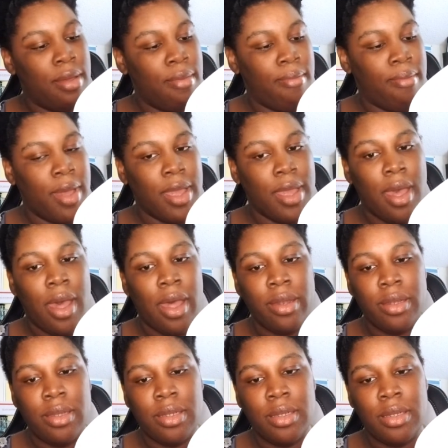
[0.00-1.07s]
my
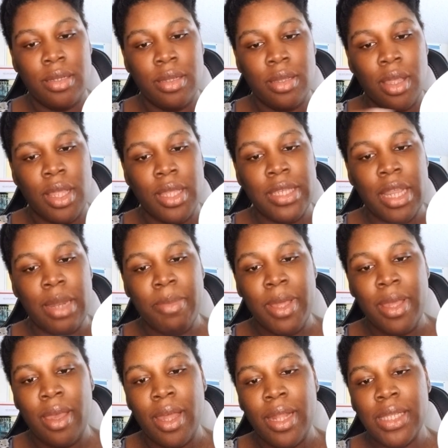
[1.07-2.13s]
aunt.
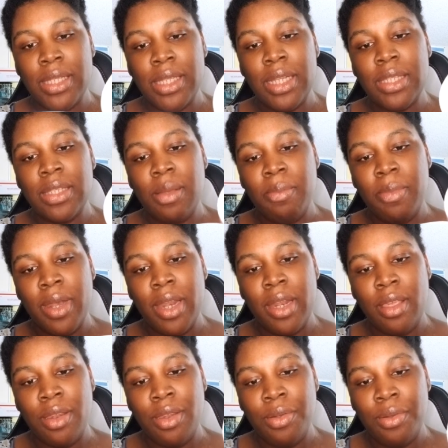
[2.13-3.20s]
Send somebody, and
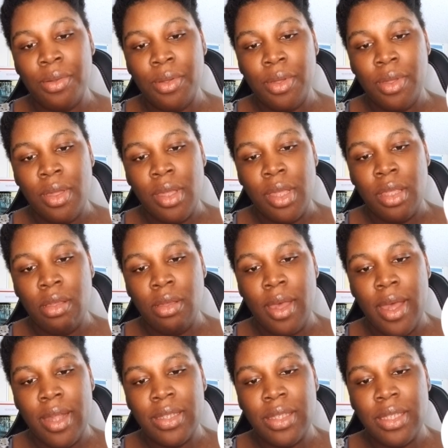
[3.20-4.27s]
you know, you
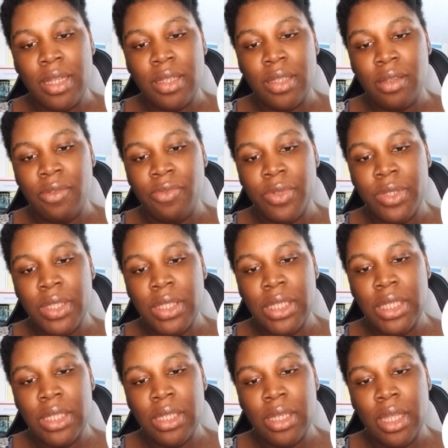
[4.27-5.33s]
can't send stuff with
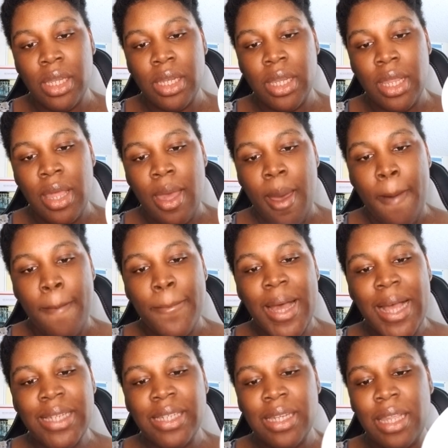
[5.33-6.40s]
seeds in it.
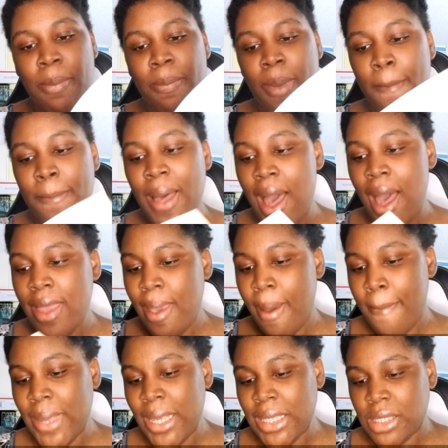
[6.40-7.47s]
Passionate papaya
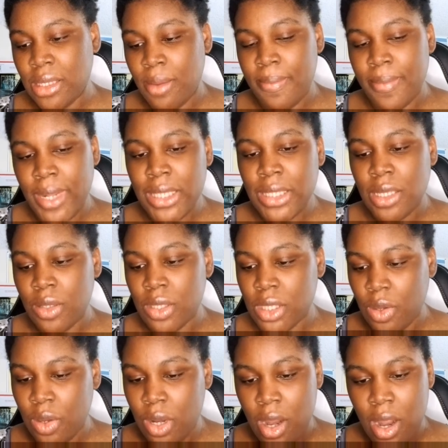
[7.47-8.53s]
mix up. That sounds
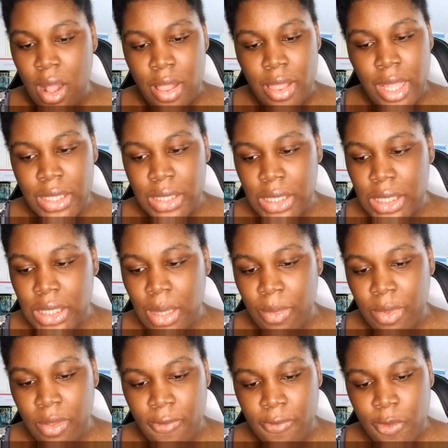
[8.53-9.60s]
good. Let's see some of
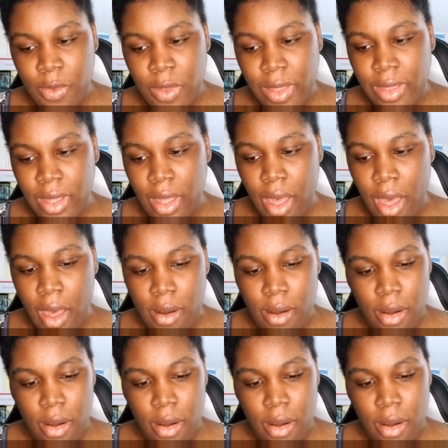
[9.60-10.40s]
the food that they got.